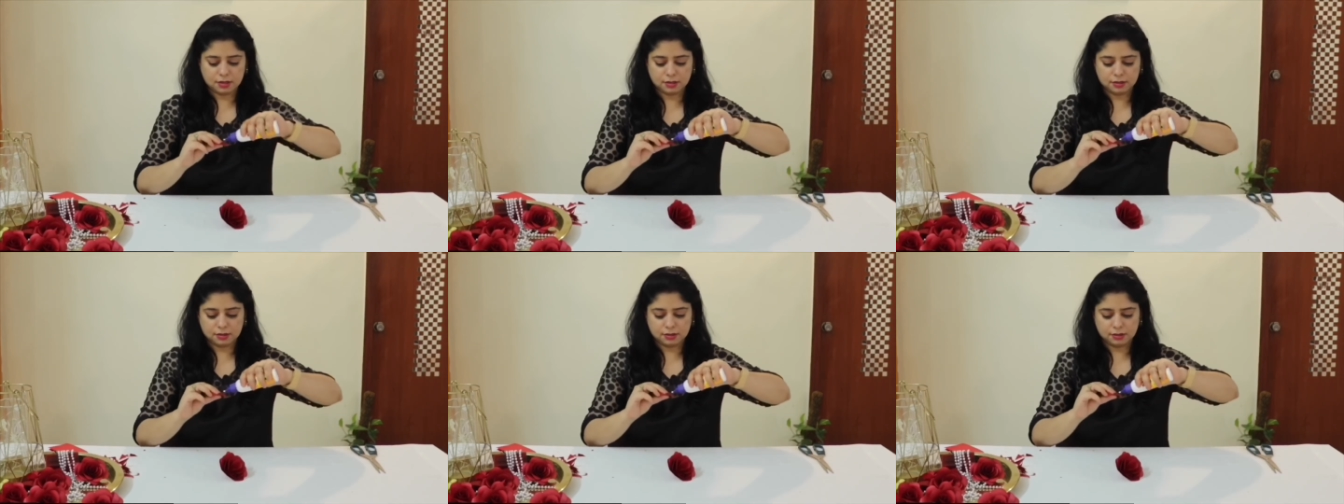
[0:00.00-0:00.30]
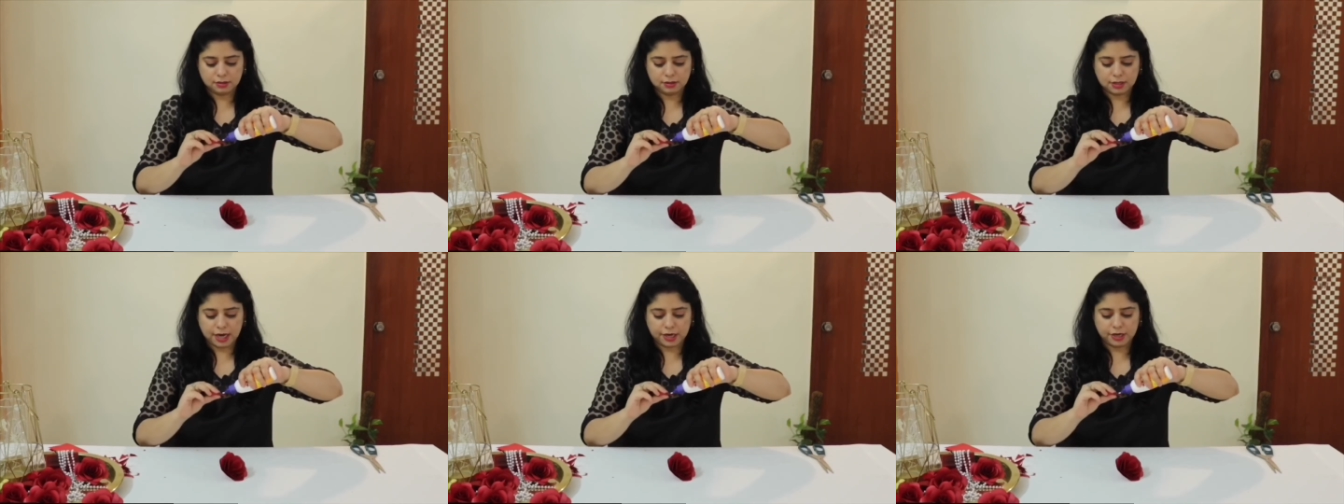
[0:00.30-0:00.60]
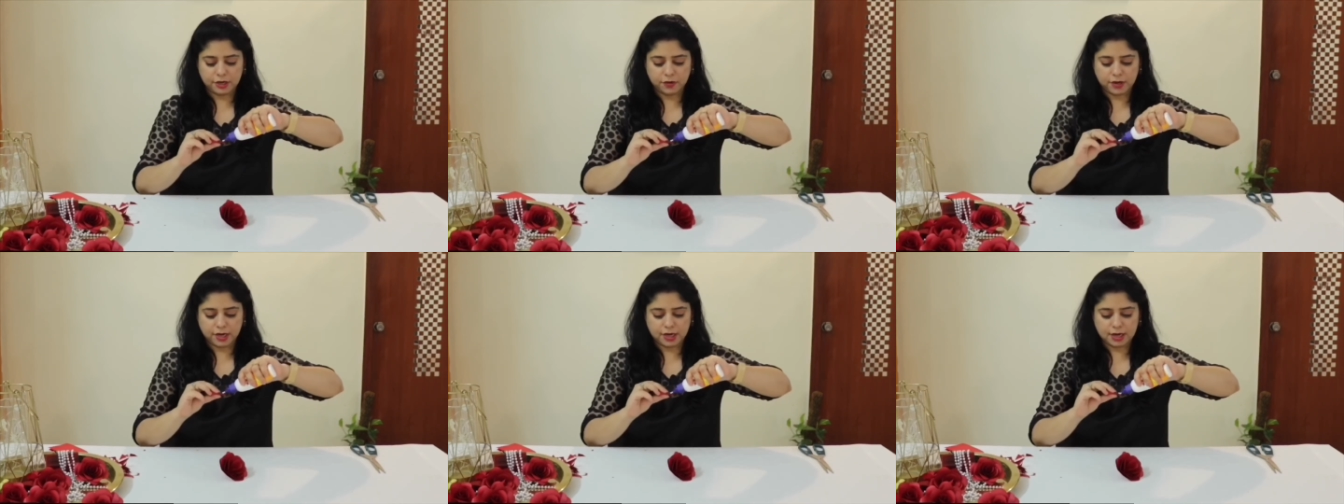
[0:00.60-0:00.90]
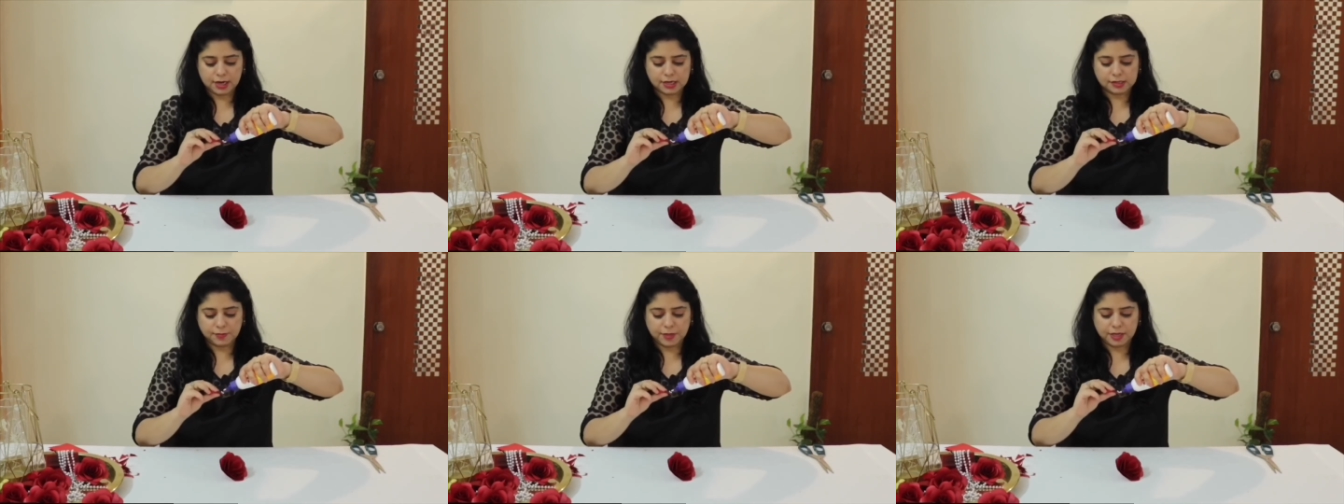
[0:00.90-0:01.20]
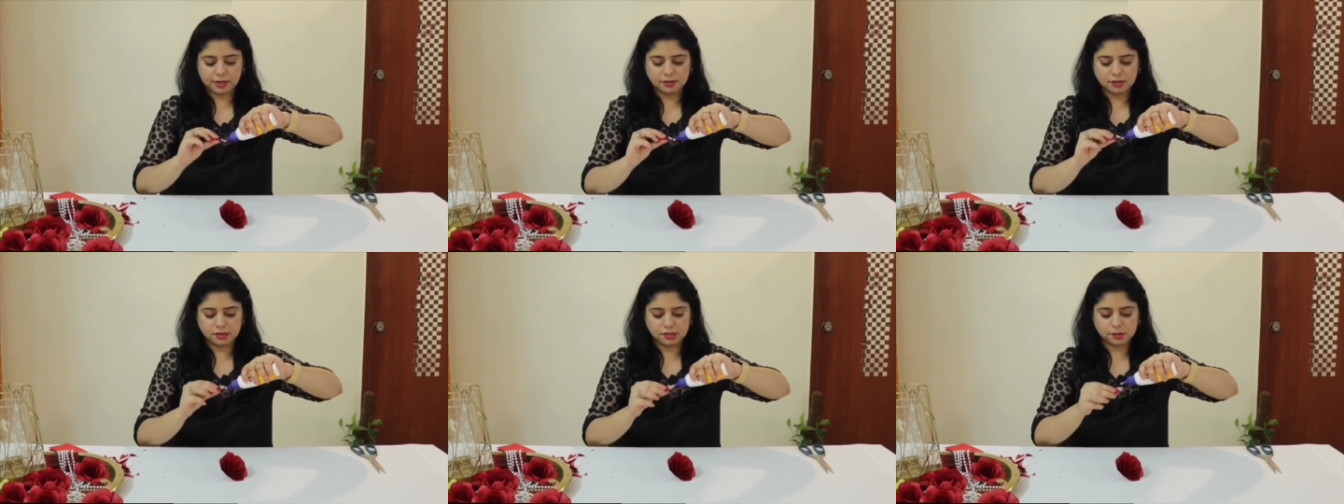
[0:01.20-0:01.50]
and you can
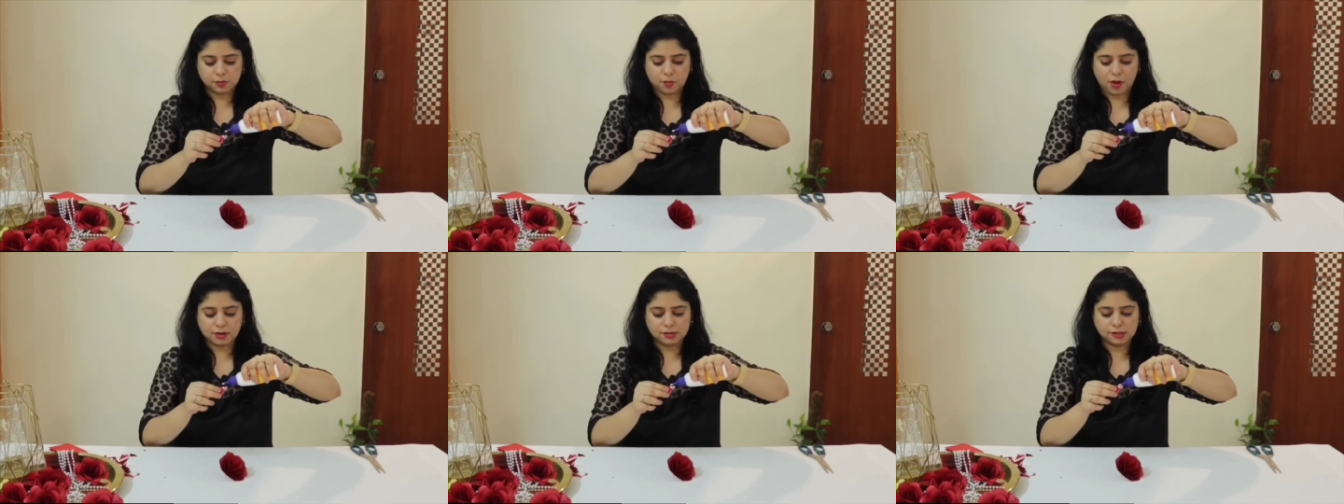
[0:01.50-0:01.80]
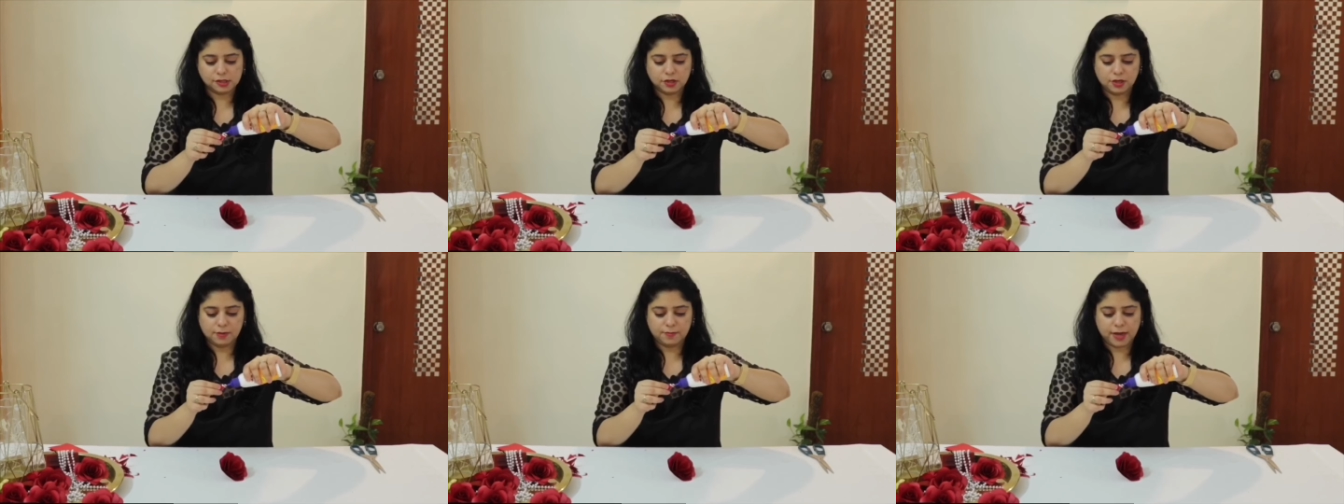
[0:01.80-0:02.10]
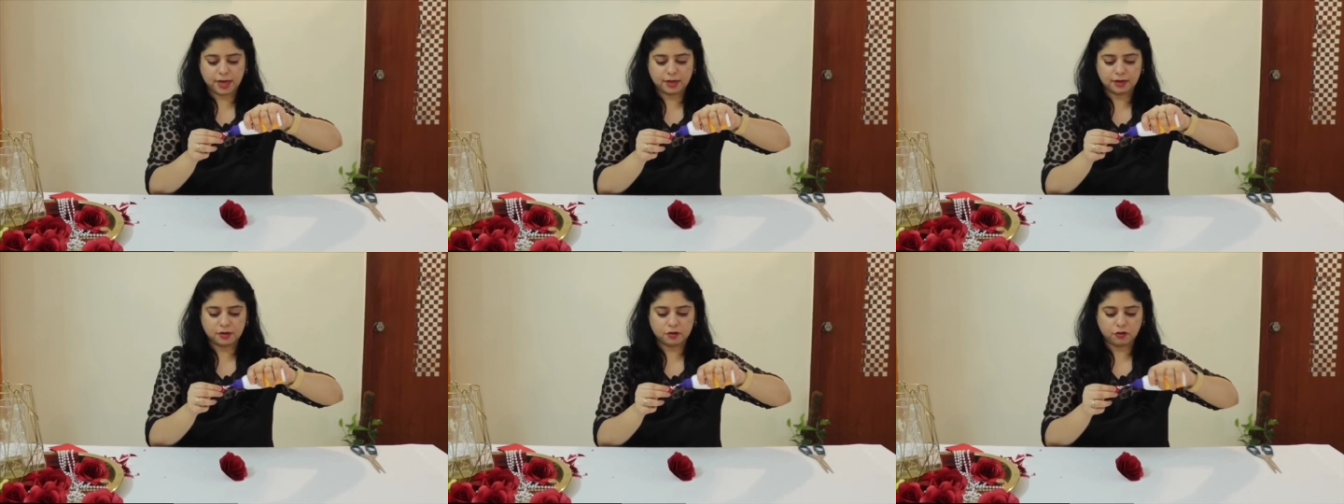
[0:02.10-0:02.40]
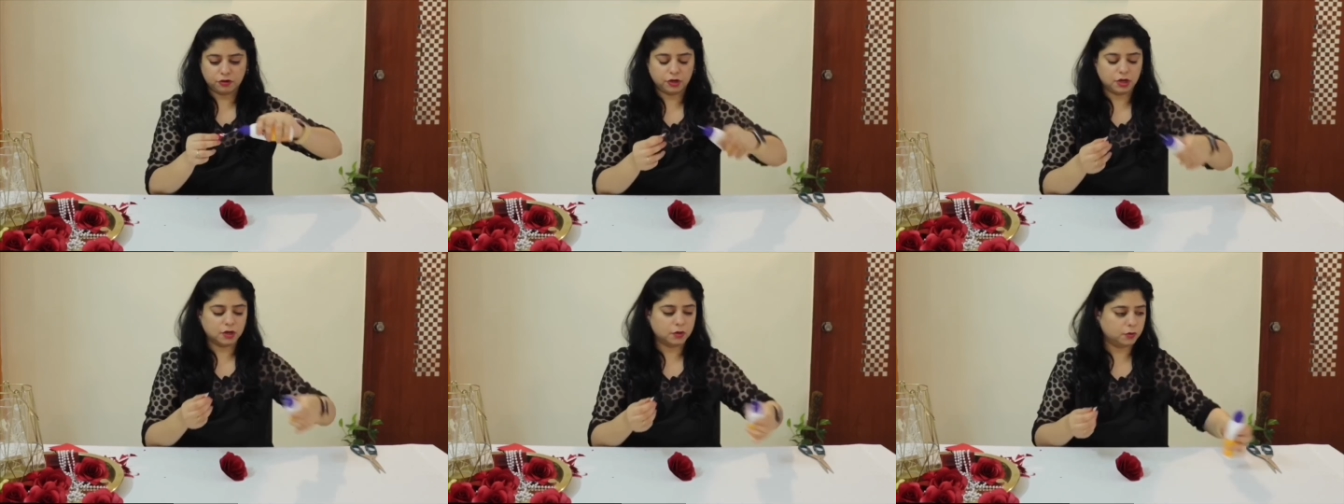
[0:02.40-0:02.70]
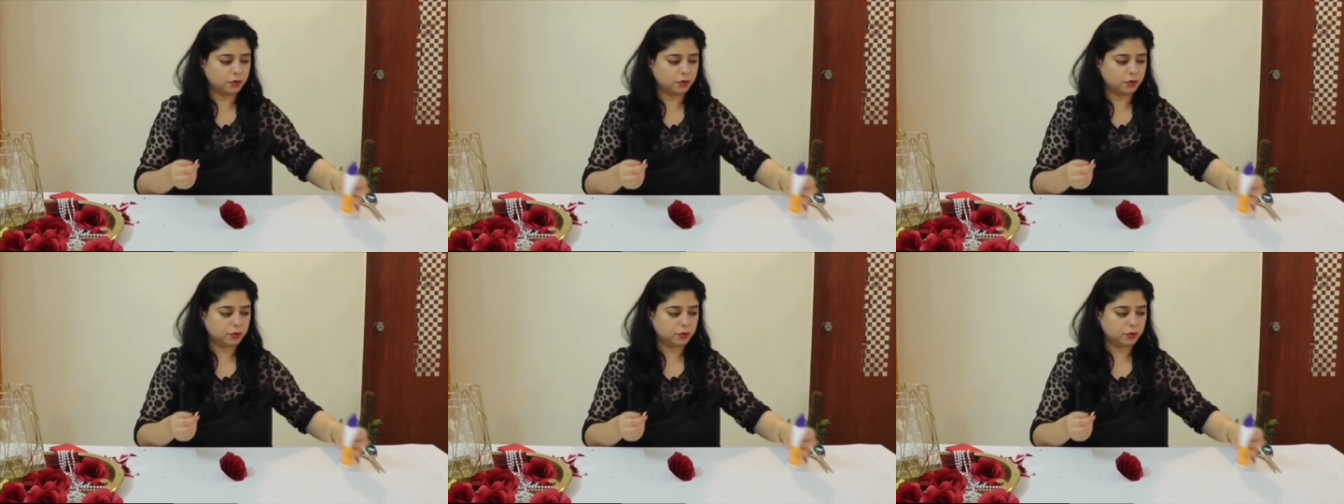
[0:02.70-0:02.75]
experience once you'll make it on your own.